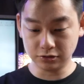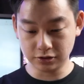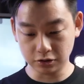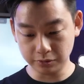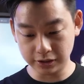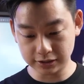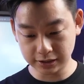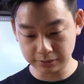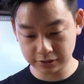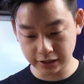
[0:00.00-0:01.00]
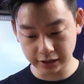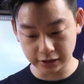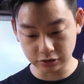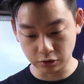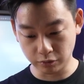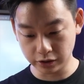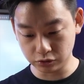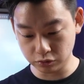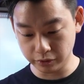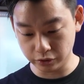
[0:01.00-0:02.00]
it's going to be the same stack as your 1 and
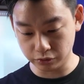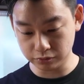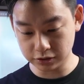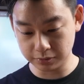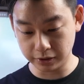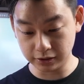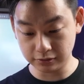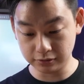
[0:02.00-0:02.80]
2 bedrooms, but